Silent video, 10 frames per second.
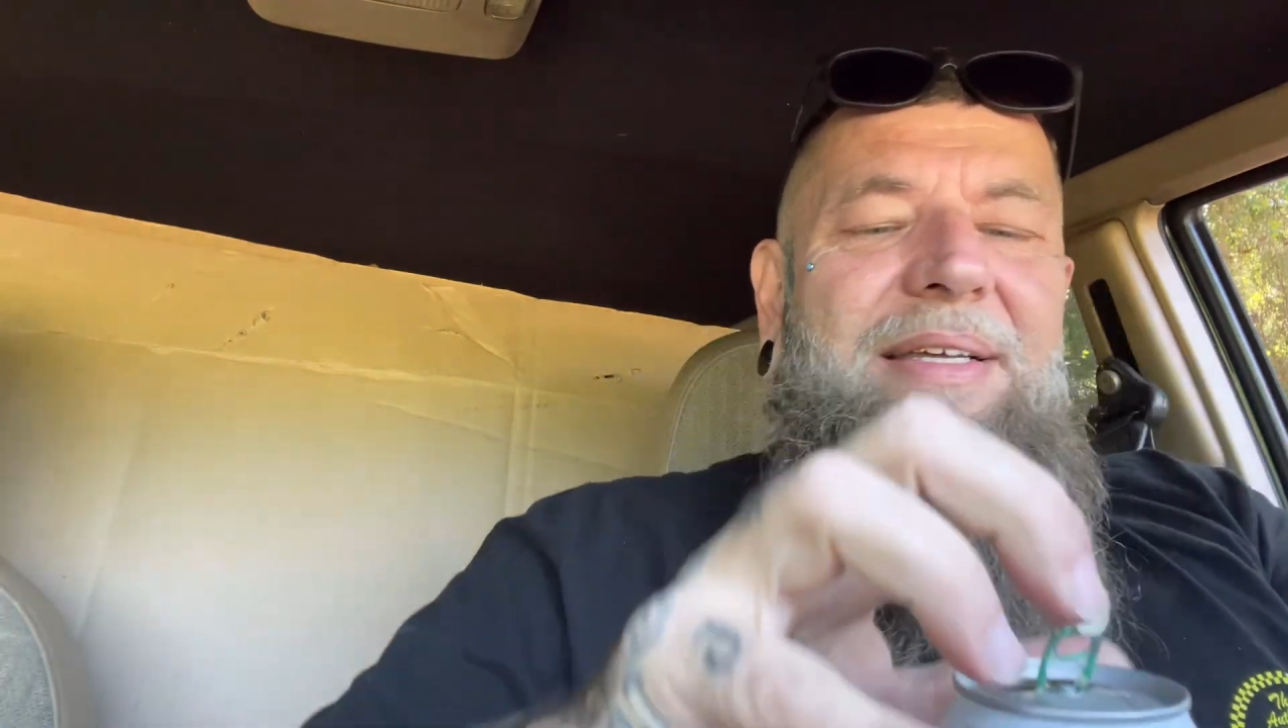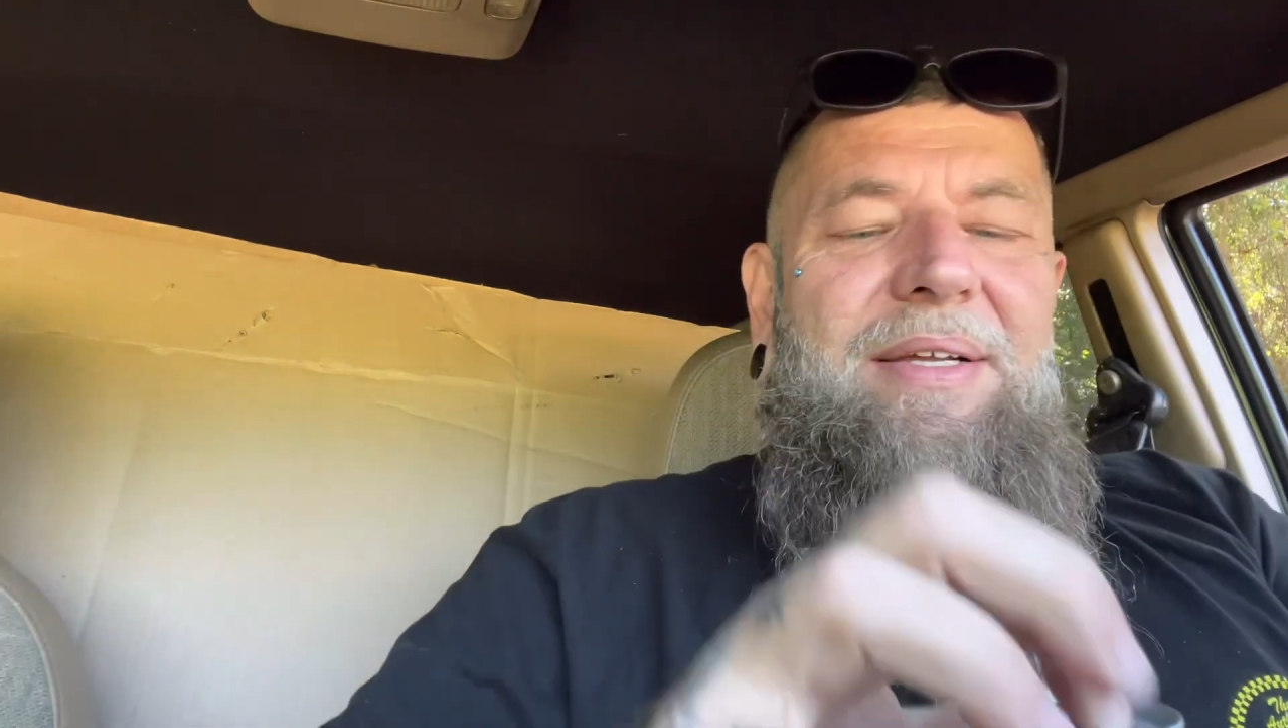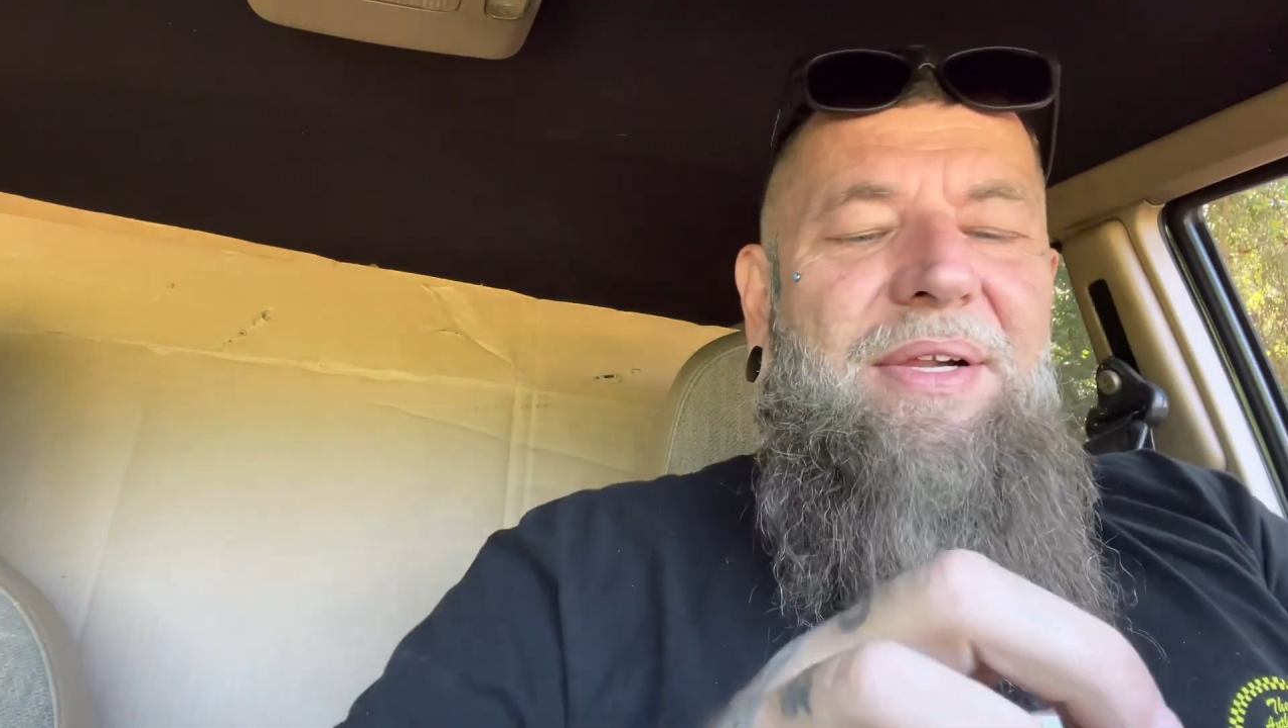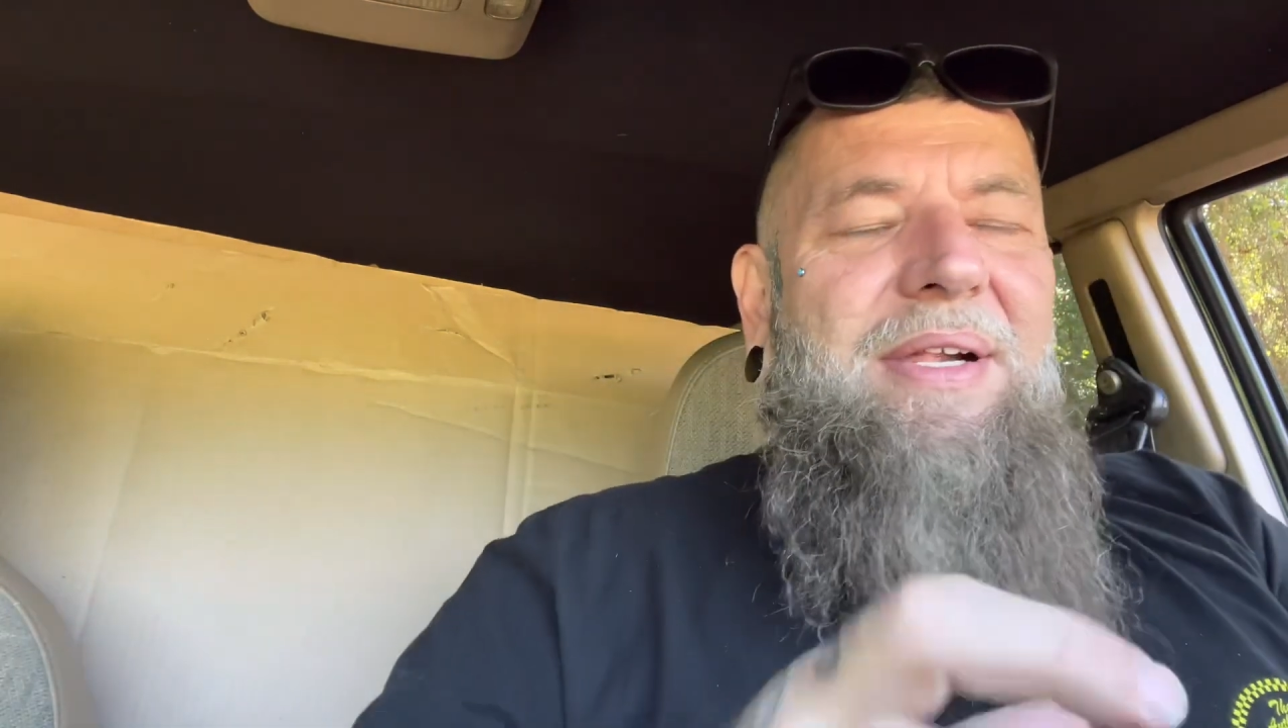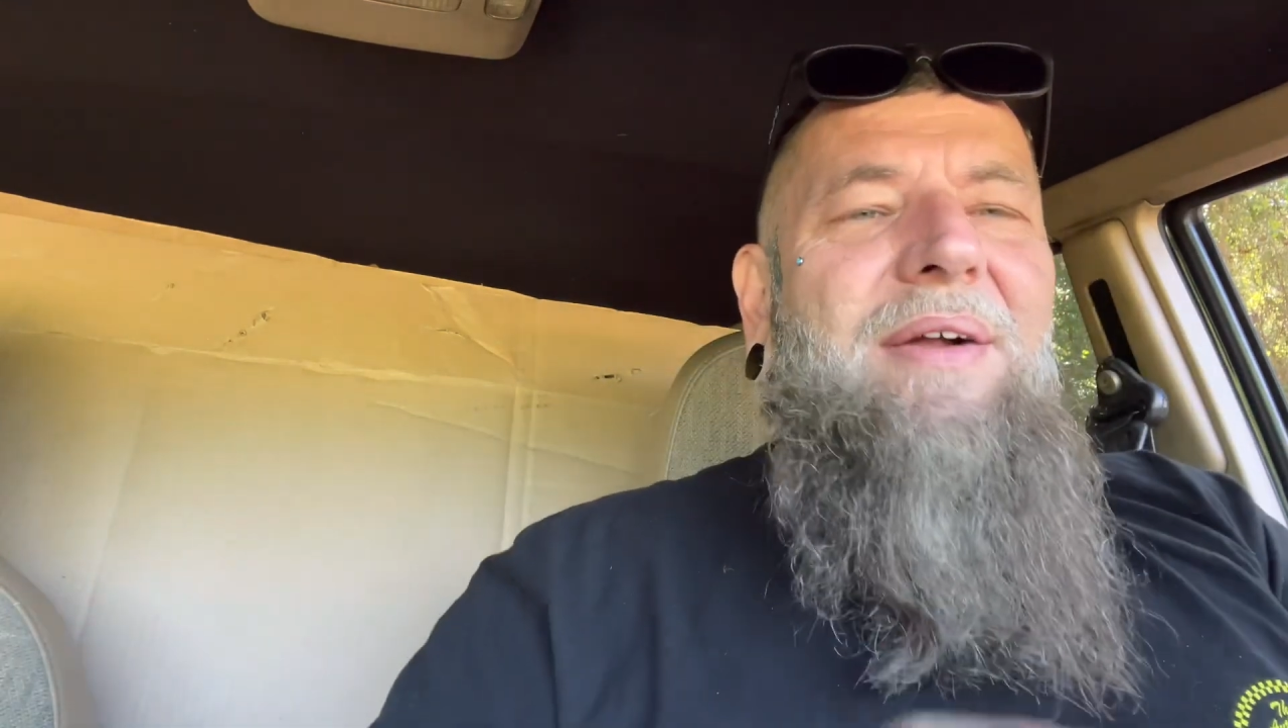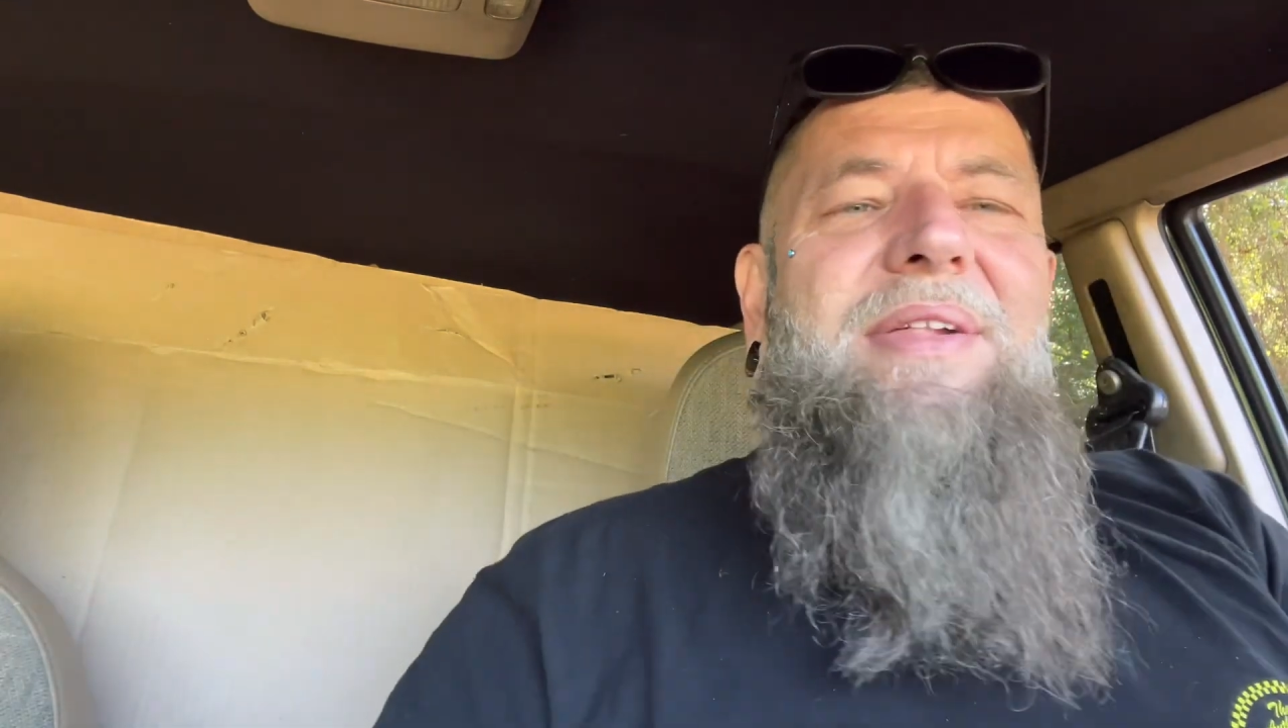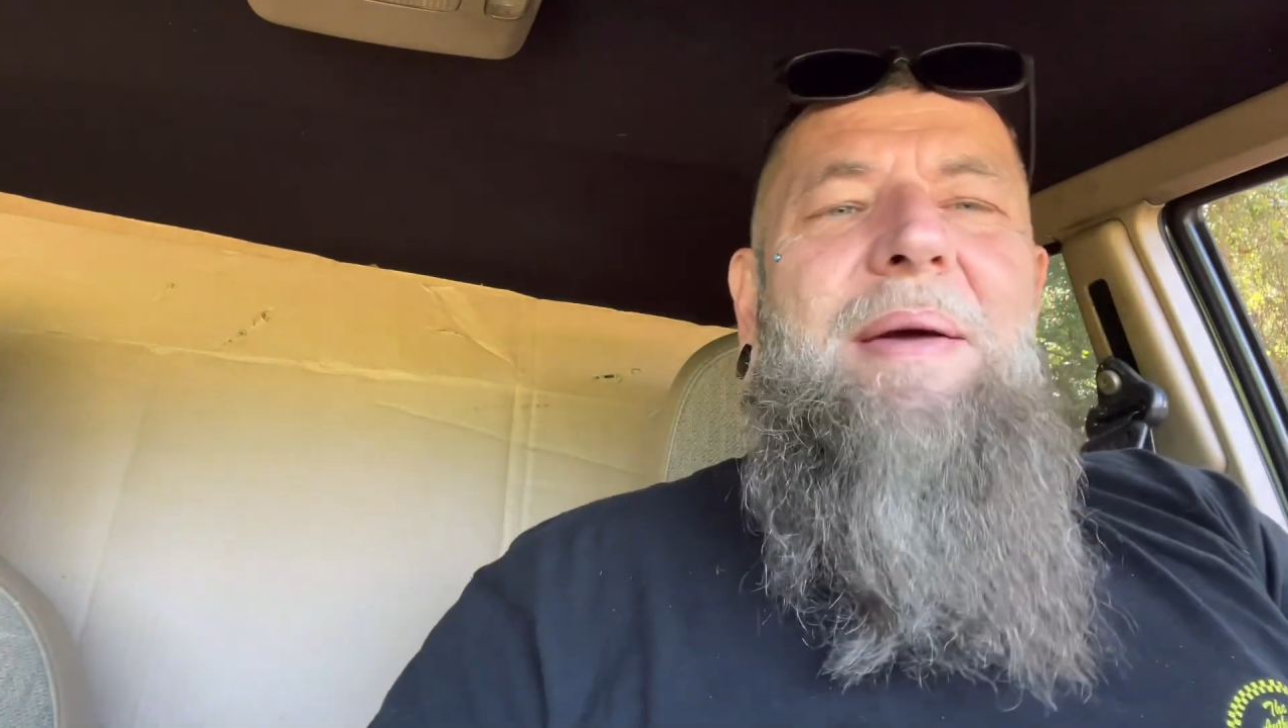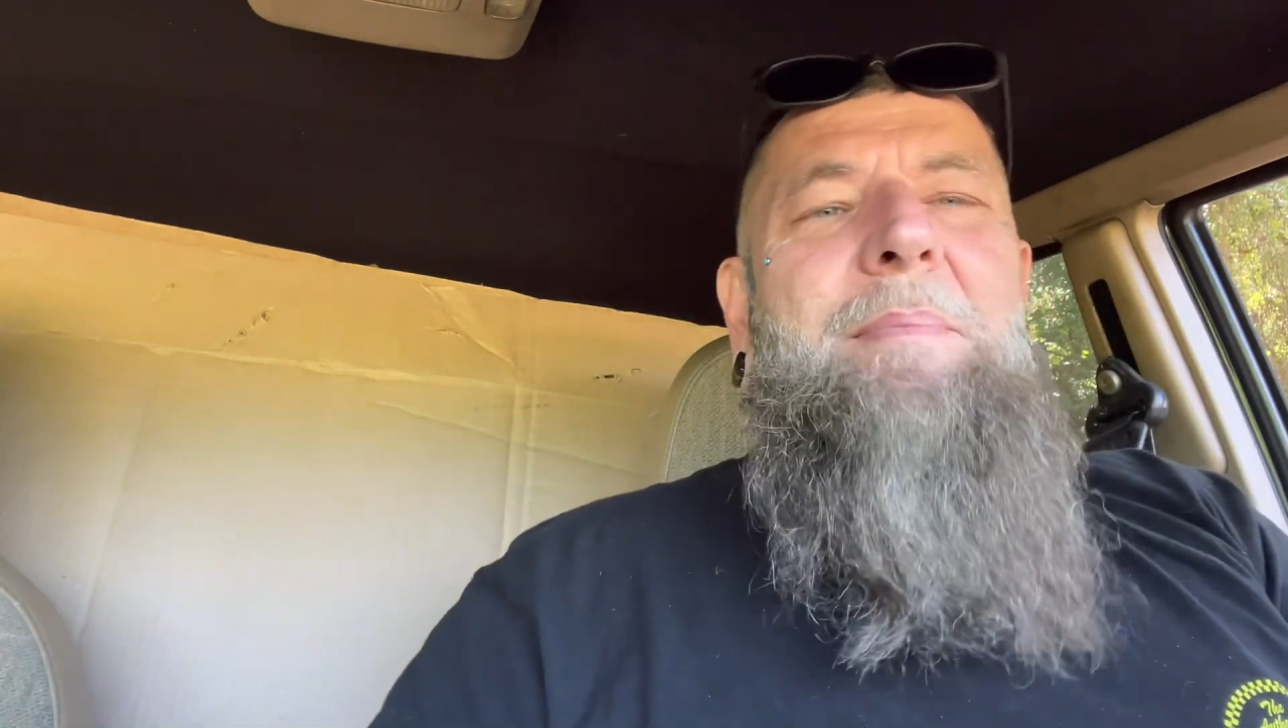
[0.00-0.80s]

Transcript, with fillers: it sounds like a